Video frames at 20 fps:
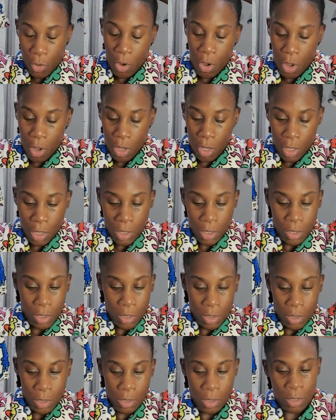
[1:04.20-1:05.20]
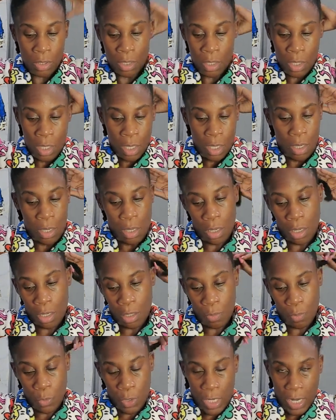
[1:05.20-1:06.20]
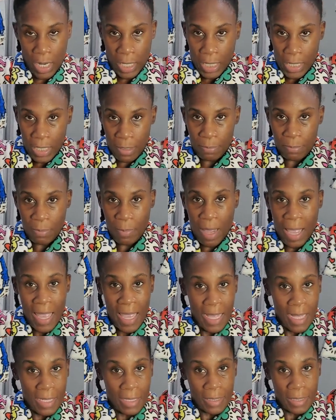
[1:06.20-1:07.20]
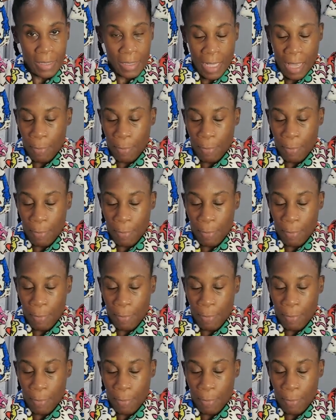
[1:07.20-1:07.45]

on um, when I click my ends,